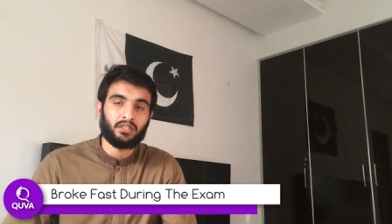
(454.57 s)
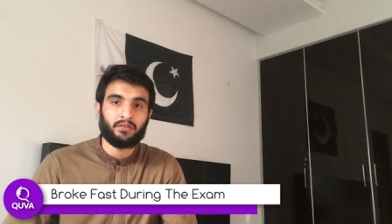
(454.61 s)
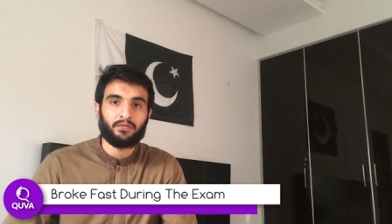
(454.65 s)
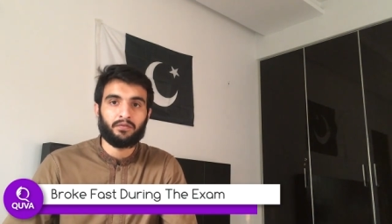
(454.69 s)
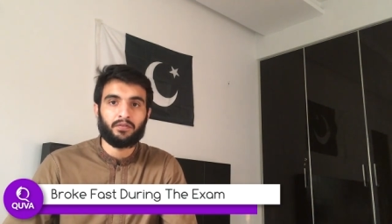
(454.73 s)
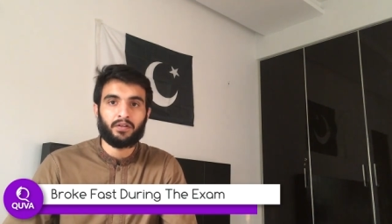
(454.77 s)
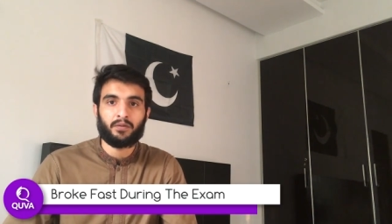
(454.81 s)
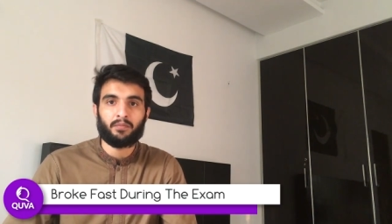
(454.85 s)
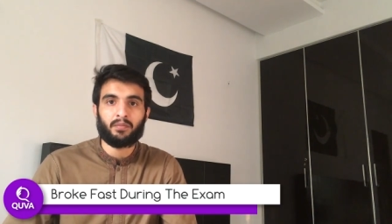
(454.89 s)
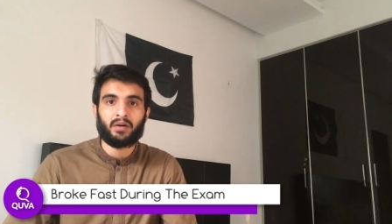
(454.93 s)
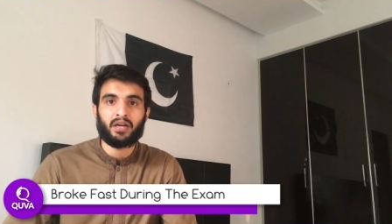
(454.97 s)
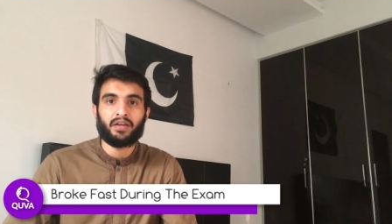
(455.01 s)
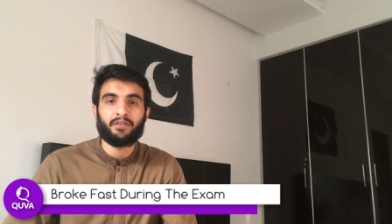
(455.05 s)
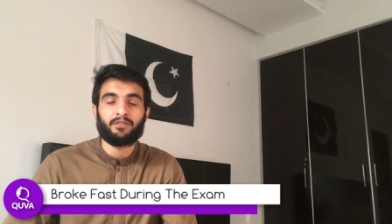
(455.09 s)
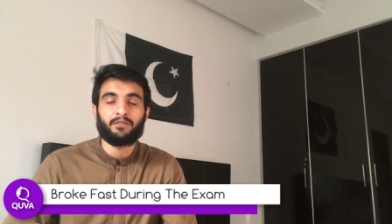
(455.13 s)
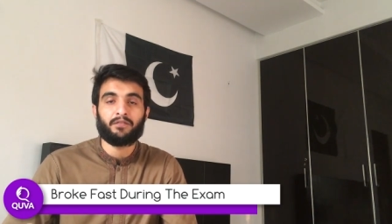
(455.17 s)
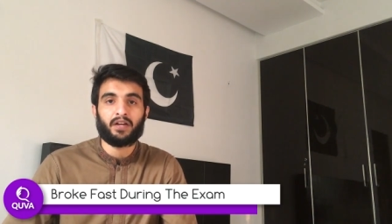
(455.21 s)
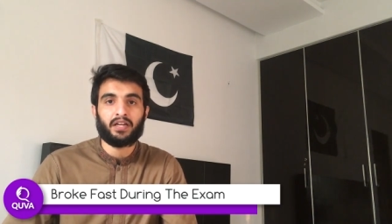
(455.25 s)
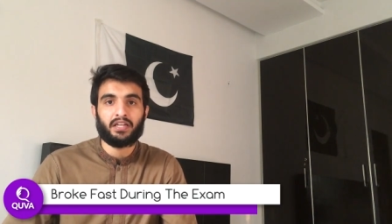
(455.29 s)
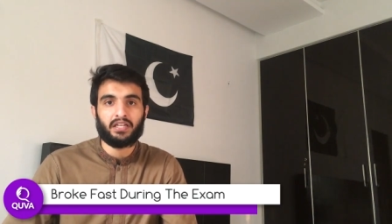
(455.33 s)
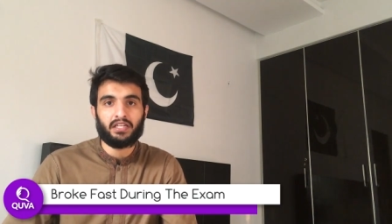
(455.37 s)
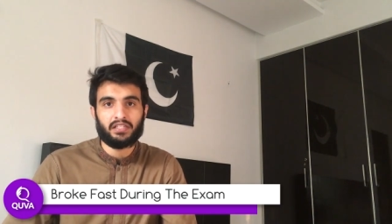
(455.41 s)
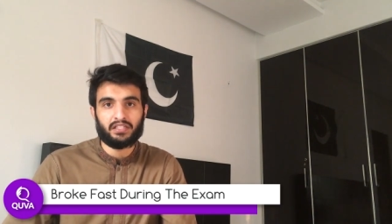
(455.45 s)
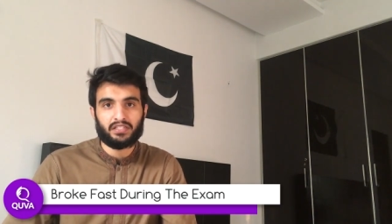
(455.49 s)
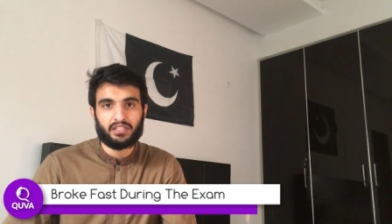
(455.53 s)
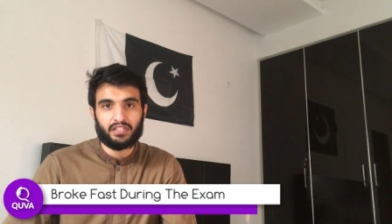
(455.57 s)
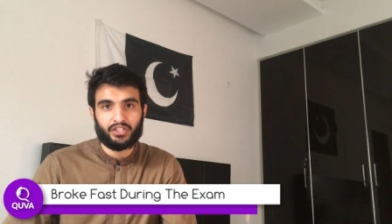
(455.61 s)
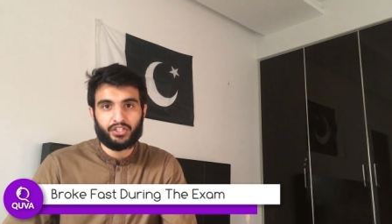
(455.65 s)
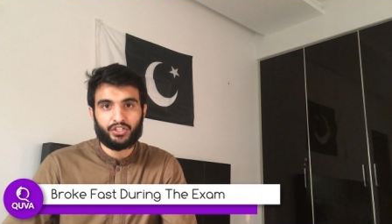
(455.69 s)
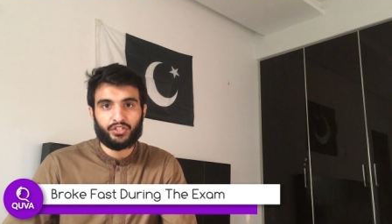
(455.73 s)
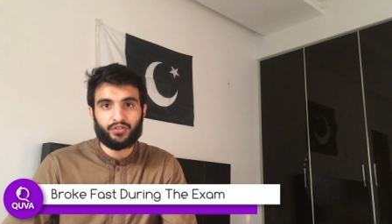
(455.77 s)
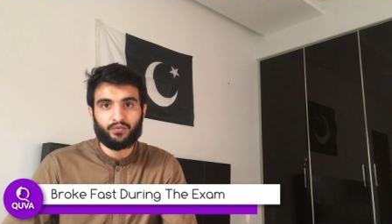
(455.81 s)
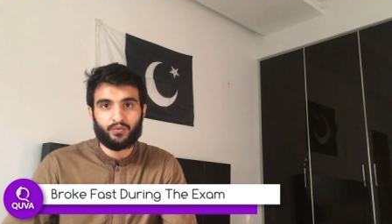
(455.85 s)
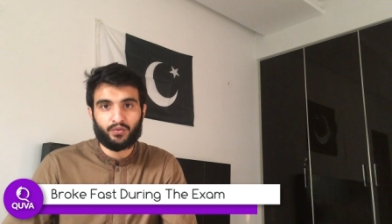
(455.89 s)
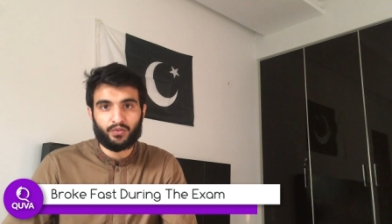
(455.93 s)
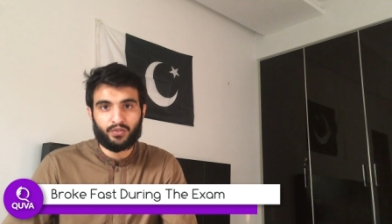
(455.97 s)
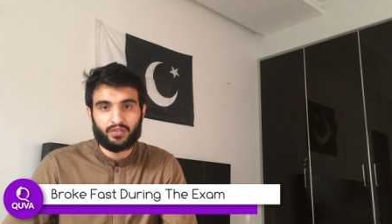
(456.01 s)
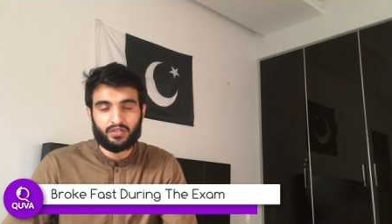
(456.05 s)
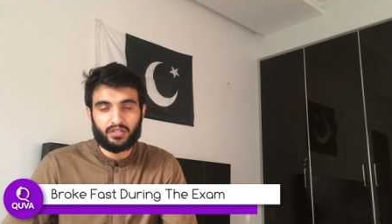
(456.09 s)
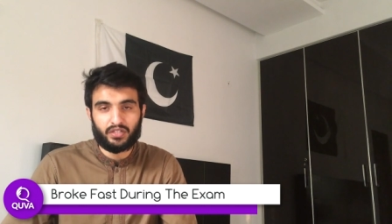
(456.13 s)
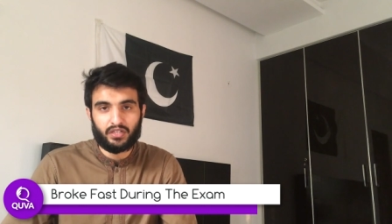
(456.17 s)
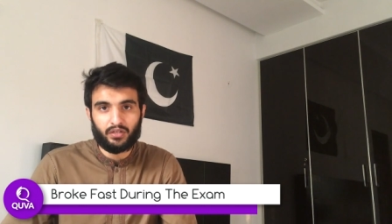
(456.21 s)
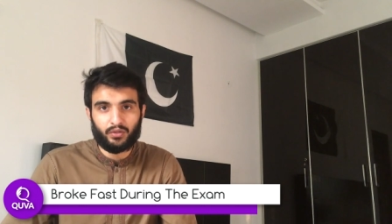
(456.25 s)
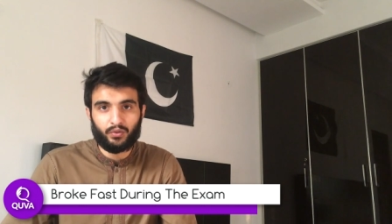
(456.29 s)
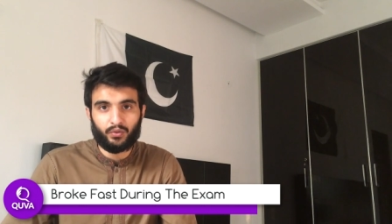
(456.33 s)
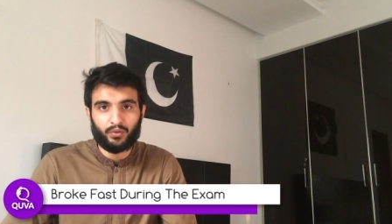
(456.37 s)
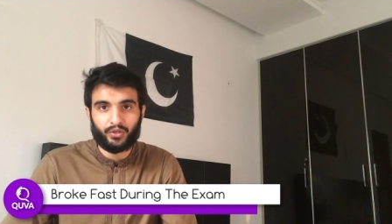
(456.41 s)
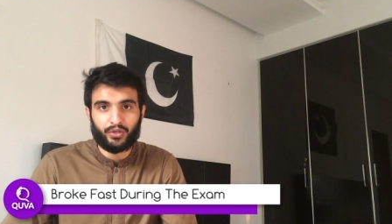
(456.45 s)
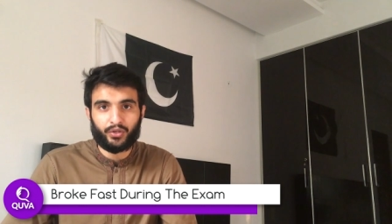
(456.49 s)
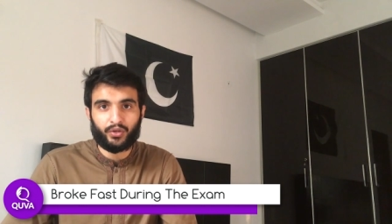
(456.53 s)
when my final section was
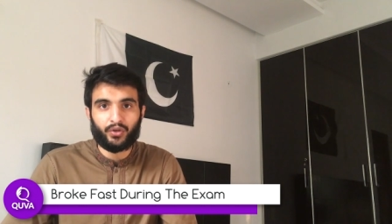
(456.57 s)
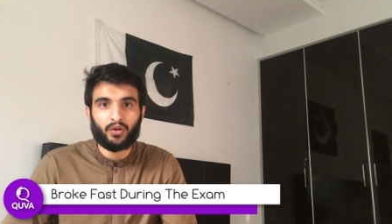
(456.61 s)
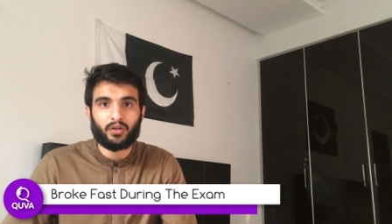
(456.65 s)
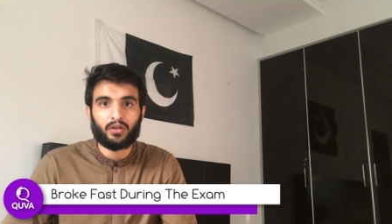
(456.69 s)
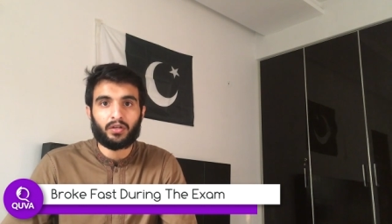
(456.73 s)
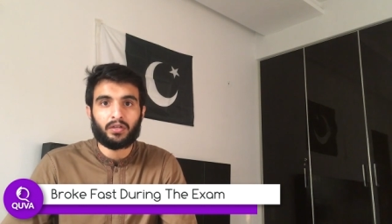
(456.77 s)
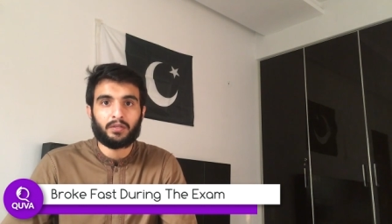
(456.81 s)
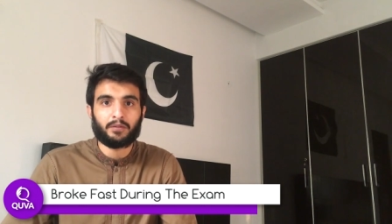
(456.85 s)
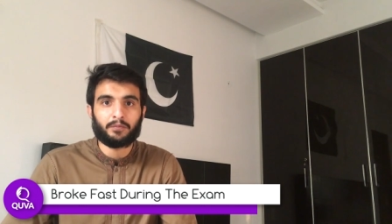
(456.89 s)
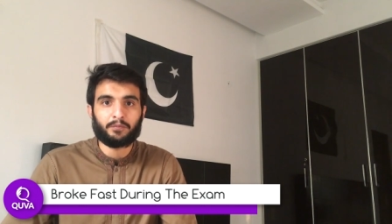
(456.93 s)
still going on.